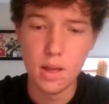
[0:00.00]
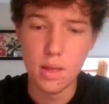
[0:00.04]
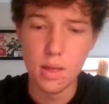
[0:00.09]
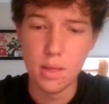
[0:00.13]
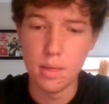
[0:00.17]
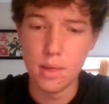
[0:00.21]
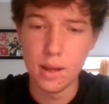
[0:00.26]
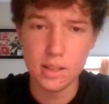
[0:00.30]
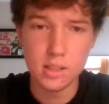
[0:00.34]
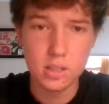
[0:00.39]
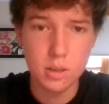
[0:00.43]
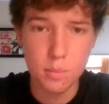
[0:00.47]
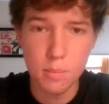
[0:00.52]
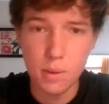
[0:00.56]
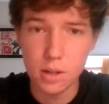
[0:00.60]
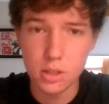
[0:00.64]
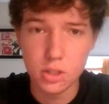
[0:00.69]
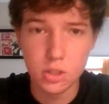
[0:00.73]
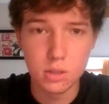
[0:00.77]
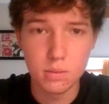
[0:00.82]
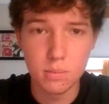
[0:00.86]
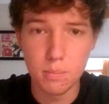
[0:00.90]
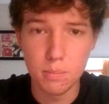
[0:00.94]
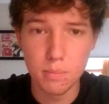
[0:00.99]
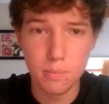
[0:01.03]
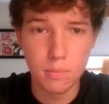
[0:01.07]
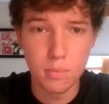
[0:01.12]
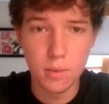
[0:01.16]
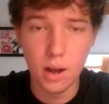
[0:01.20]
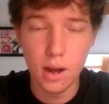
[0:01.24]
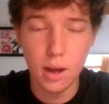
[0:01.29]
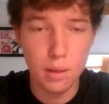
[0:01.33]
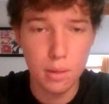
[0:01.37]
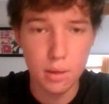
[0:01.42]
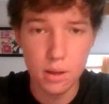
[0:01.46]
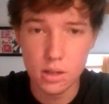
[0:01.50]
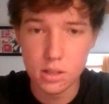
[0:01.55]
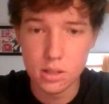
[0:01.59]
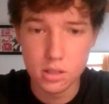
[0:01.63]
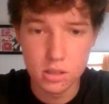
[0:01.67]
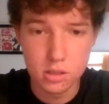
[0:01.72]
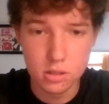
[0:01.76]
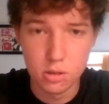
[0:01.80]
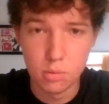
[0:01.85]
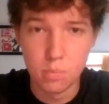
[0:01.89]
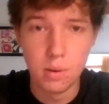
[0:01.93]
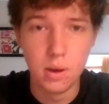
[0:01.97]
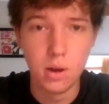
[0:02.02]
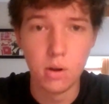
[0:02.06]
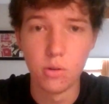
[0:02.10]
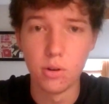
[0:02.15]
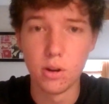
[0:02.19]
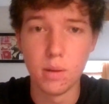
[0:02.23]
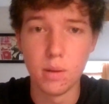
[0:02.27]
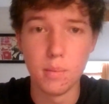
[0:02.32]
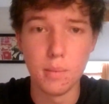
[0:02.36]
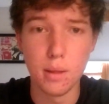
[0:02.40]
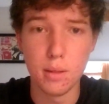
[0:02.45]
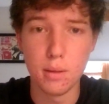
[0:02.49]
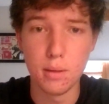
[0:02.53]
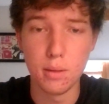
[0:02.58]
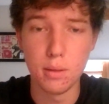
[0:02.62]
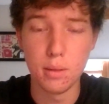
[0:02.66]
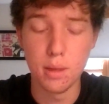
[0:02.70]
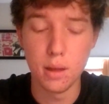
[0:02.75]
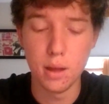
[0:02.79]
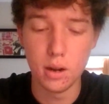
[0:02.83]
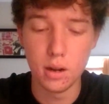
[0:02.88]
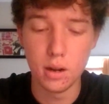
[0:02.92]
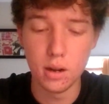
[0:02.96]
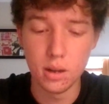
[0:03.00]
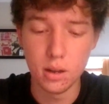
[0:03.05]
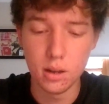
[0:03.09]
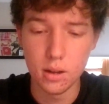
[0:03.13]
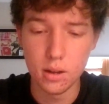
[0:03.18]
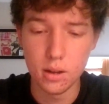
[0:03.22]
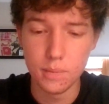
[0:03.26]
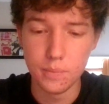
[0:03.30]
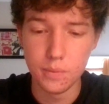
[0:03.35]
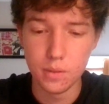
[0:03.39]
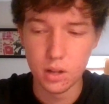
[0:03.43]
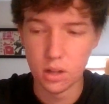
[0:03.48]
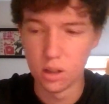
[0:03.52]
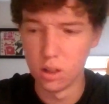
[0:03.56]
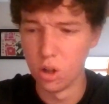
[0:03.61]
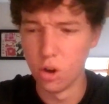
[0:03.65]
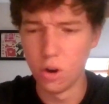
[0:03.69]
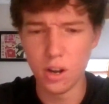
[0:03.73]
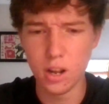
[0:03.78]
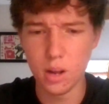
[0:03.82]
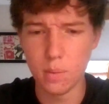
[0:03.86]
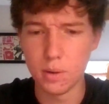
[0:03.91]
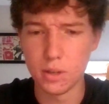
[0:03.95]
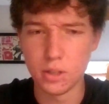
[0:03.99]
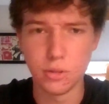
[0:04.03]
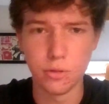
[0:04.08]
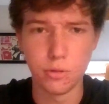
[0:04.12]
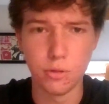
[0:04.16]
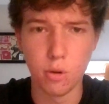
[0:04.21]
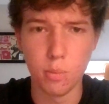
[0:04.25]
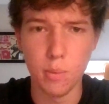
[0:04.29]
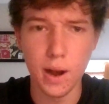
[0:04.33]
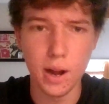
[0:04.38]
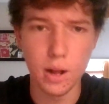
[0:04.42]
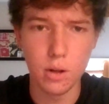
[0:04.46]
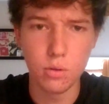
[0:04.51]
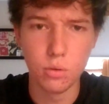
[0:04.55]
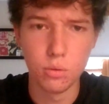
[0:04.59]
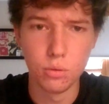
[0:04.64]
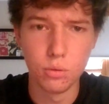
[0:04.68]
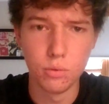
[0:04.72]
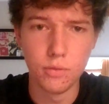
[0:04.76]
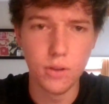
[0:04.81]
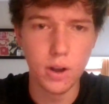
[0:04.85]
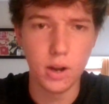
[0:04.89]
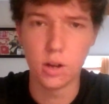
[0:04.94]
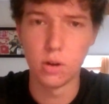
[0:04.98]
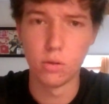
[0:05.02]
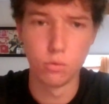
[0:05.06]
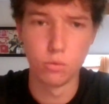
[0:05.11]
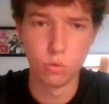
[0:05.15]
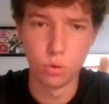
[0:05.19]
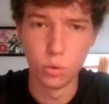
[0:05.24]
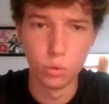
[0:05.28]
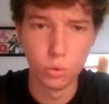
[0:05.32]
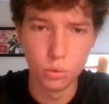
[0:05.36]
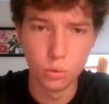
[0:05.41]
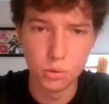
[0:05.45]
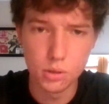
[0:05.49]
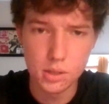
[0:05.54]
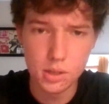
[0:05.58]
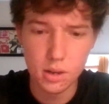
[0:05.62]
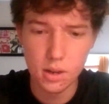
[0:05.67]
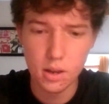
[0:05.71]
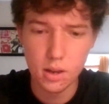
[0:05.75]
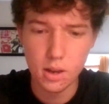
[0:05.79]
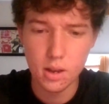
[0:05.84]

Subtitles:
That's I think it's a superior method than learning a bunch of grammatical fucking rules